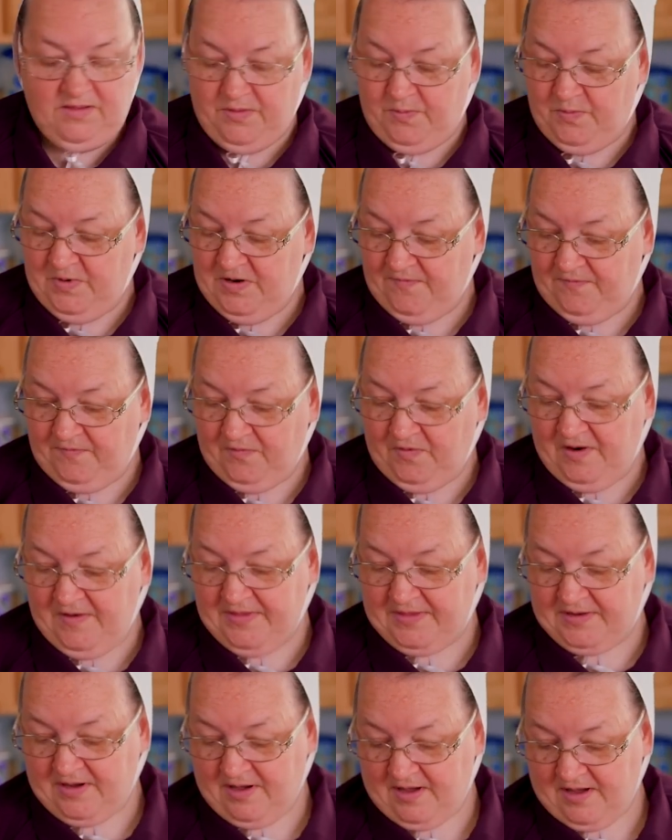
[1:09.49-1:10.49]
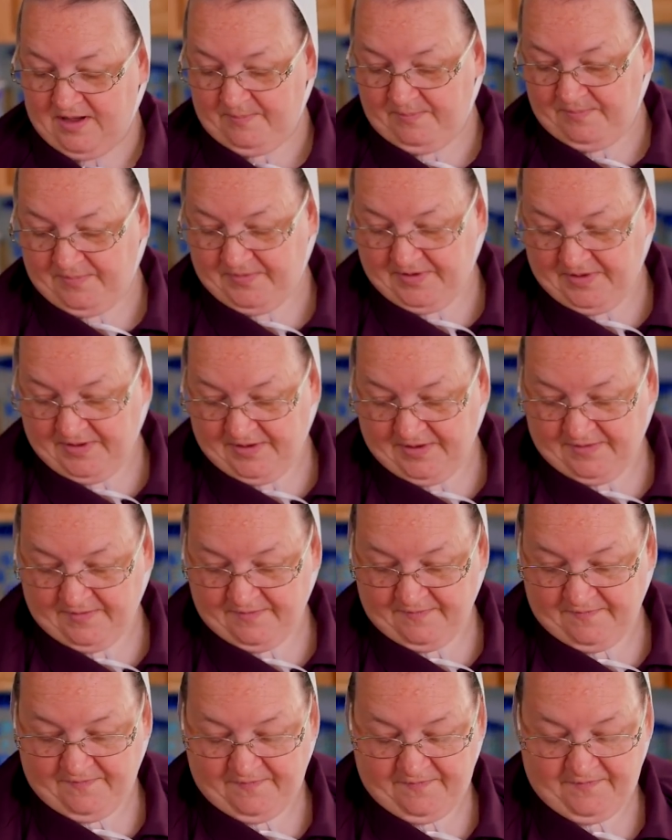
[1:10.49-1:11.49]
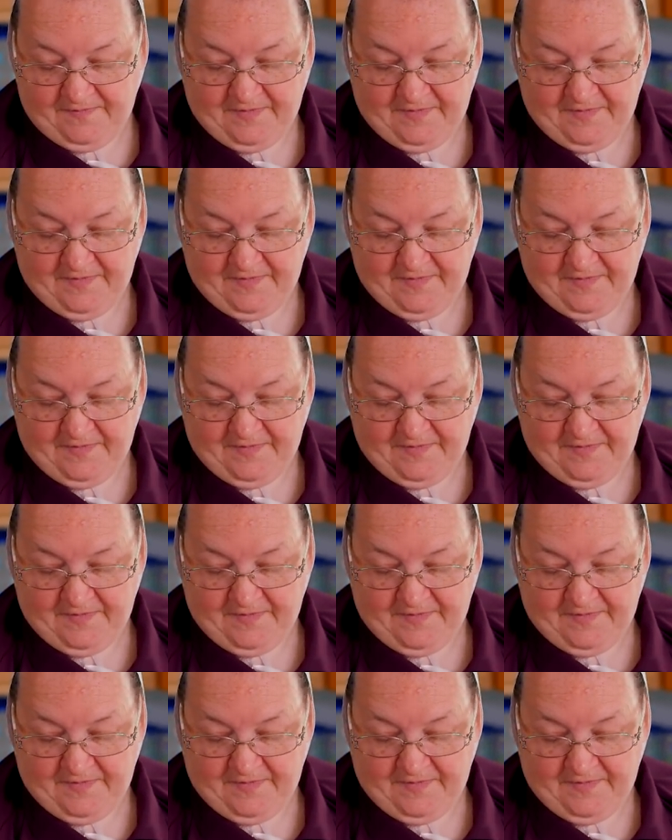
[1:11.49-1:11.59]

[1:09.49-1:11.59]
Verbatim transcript: 3 4th cup of